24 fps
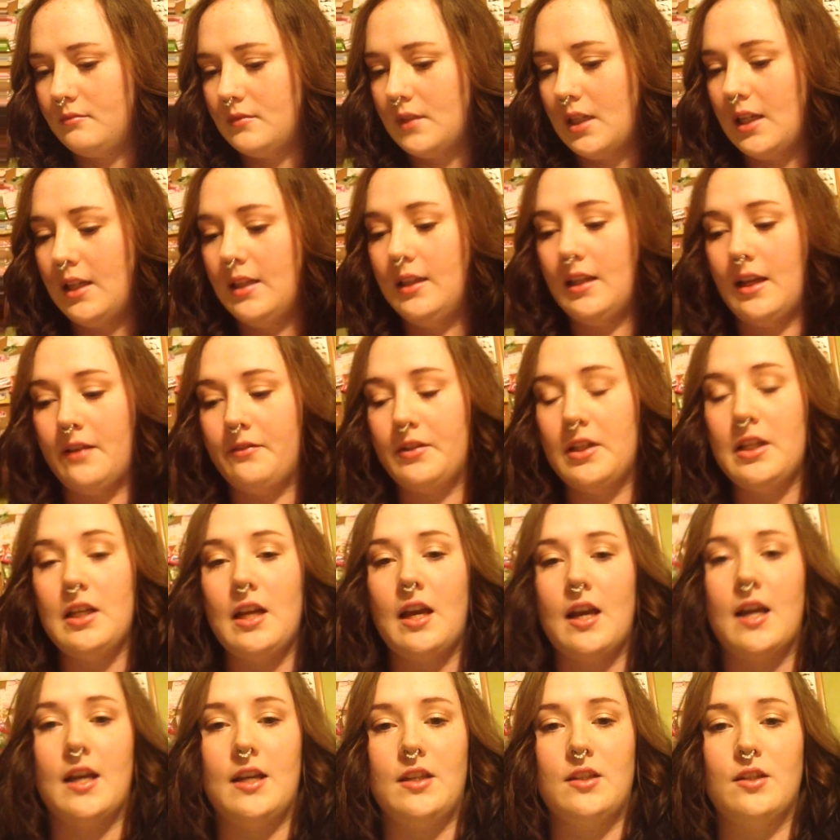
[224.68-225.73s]
11,
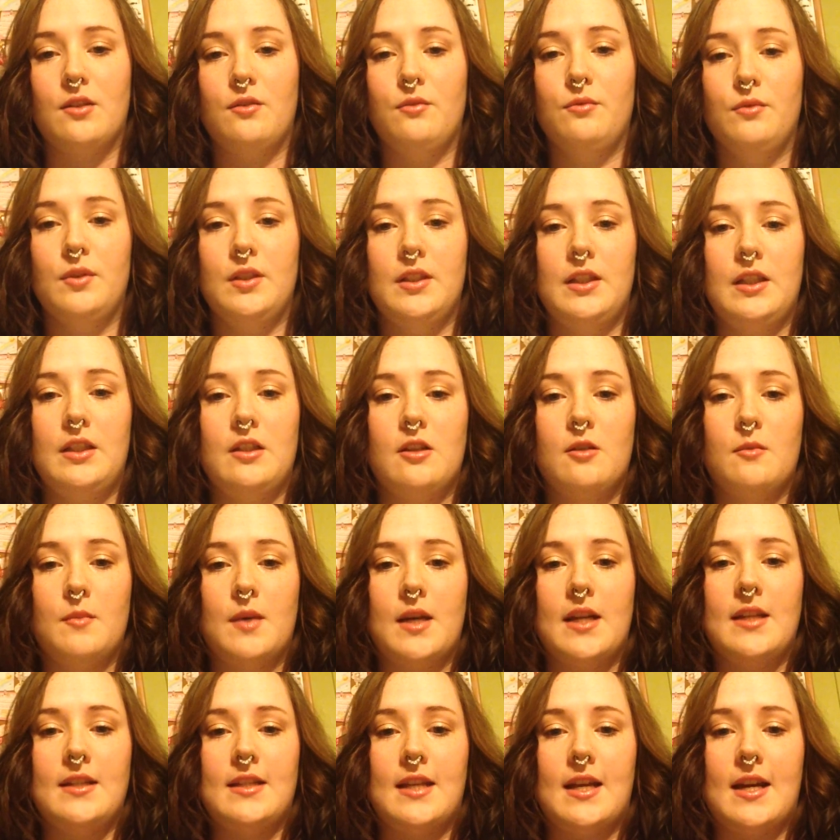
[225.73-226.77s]
I don't really know
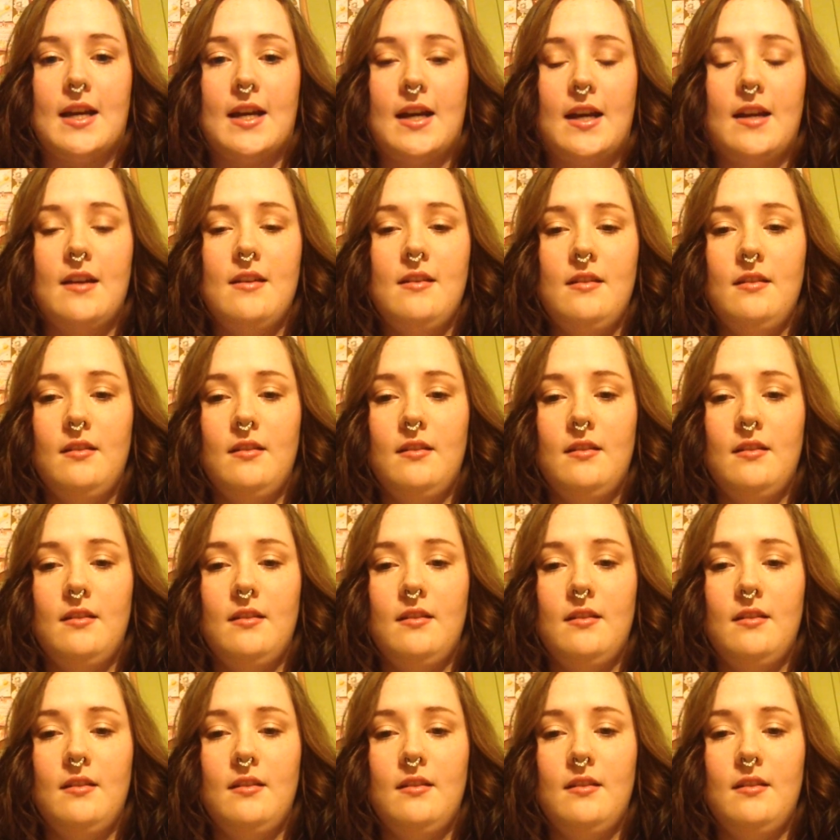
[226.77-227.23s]
my dad.